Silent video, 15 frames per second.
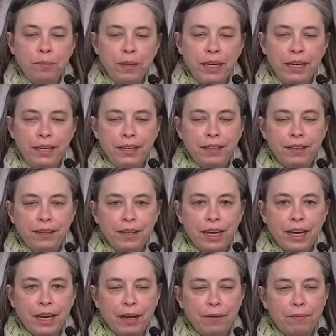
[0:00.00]
it'll mean,
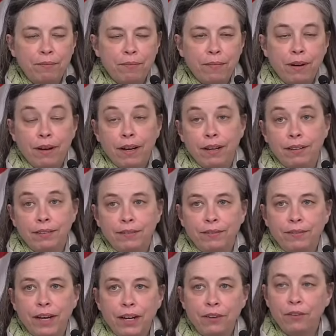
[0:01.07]
I
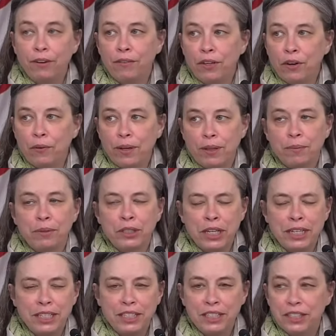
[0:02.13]
don't even know what the
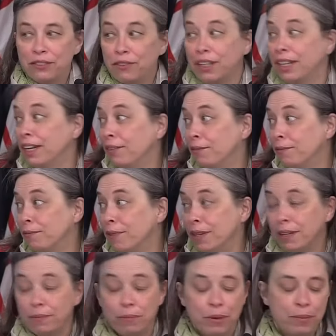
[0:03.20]
percentage is right now.
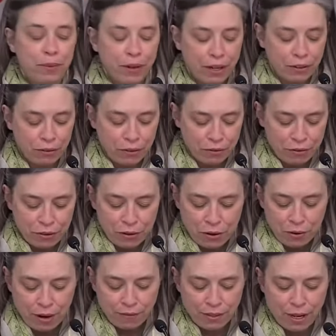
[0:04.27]
Premier, I don't know if you
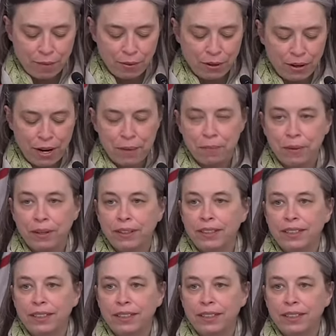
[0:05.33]
know off the top of your head.